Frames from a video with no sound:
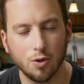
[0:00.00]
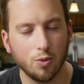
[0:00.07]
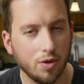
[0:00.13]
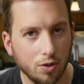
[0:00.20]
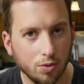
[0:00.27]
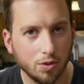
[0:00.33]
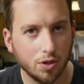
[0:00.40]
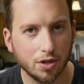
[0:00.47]
Now when
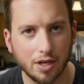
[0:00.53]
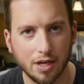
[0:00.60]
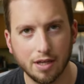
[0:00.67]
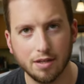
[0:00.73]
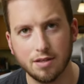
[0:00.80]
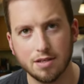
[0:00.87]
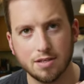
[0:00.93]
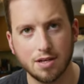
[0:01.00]
you look
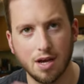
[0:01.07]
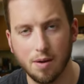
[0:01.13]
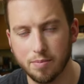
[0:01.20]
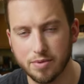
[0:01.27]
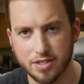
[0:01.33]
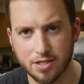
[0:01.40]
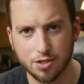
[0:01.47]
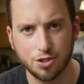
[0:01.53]
at this
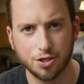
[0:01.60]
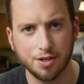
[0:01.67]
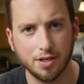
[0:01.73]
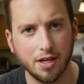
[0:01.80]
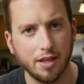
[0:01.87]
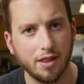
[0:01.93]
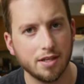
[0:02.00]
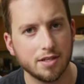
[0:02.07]
composition
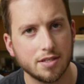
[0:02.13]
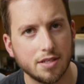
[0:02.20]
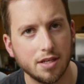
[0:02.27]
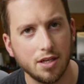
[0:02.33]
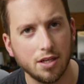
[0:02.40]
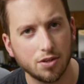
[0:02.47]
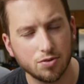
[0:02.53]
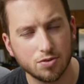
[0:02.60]
and this scene,